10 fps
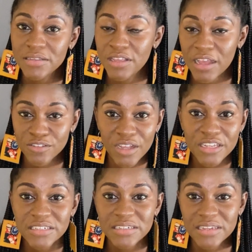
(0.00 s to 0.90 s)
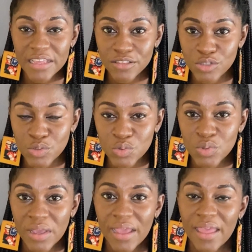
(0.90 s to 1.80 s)
He actually did get two,
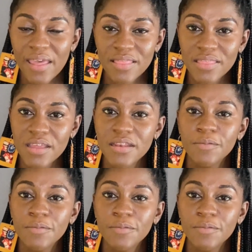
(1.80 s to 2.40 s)
and then